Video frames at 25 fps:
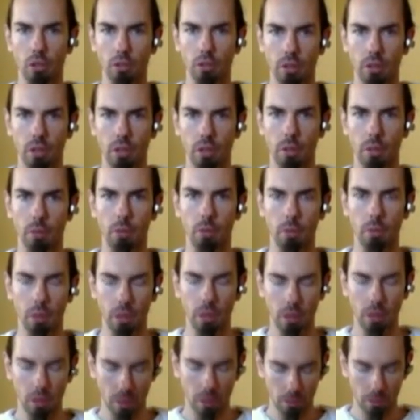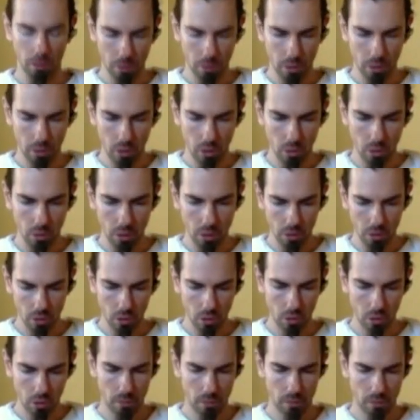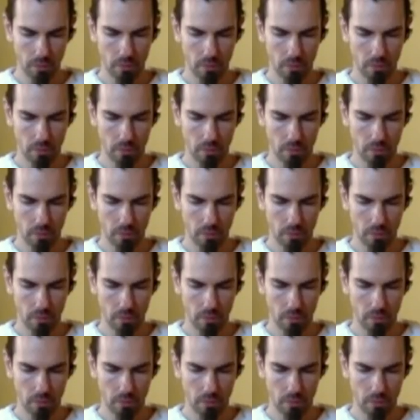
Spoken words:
of the abdominal muscle